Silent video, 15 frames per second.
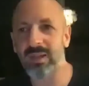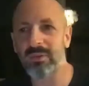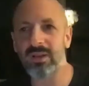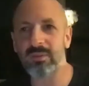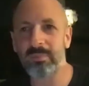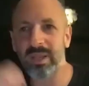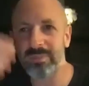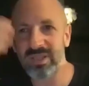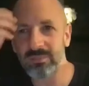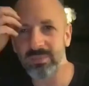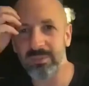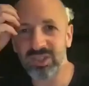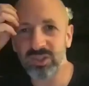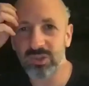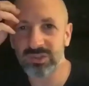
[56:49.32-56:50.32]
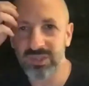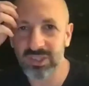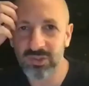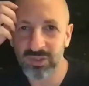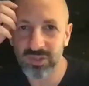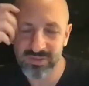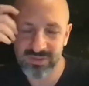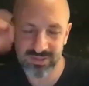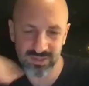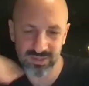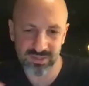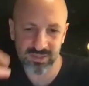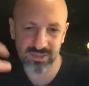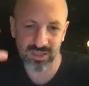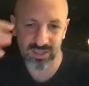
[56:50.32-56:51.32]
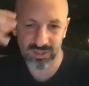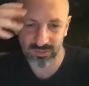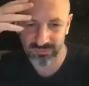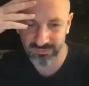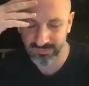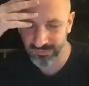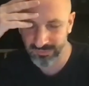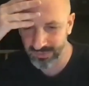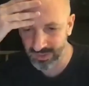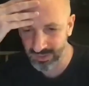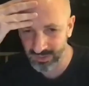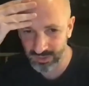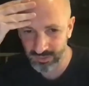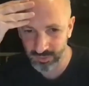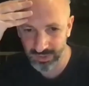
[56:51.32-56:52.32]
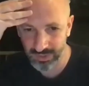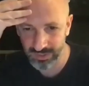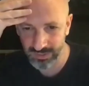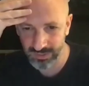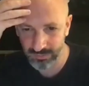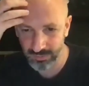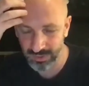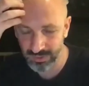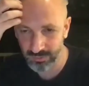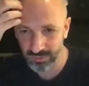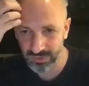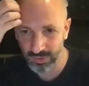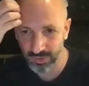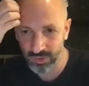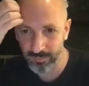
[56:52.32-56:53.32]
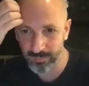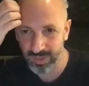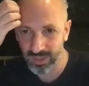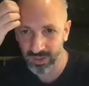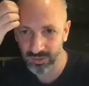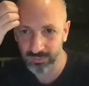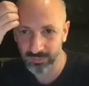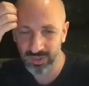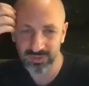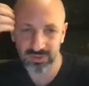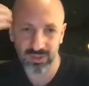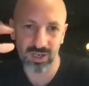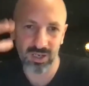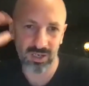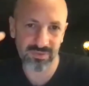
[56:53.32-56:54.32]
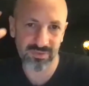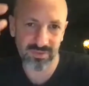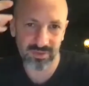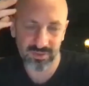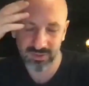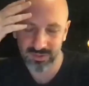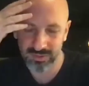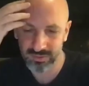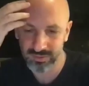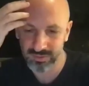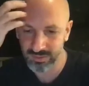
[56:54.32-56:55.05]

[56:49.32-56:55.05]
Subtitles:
Maybe to continue this kind of thing that we talk about arts and